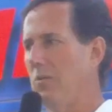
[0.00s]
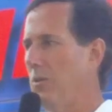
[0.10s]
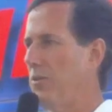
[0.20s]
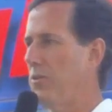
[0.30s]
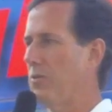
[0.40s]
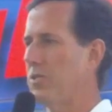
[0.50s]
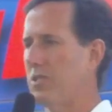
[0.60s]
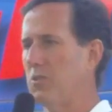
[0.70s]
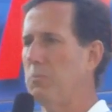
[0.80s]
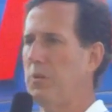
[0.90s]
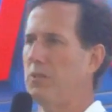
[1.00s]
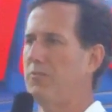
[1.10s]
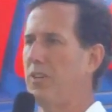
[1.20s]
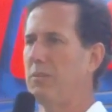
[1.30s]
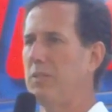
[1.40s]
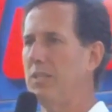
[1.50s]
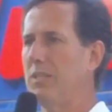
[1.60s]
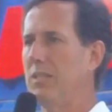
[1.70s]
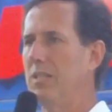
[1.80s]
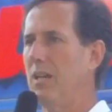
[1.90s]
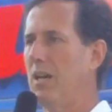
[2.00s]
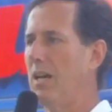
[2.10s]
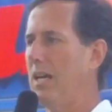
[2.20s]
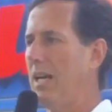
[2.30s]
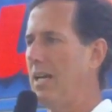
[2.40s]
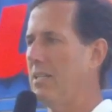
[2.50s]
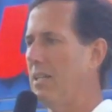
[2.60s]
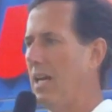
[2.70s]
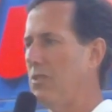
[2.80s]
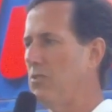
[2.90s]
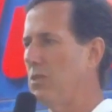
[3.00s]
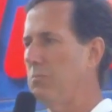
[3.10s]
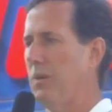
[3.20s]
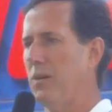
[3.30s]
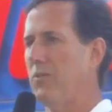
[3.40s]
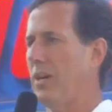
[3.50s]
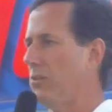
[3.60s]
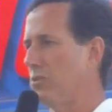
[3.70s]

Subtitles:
whether they're a single-parent family, and you compare that,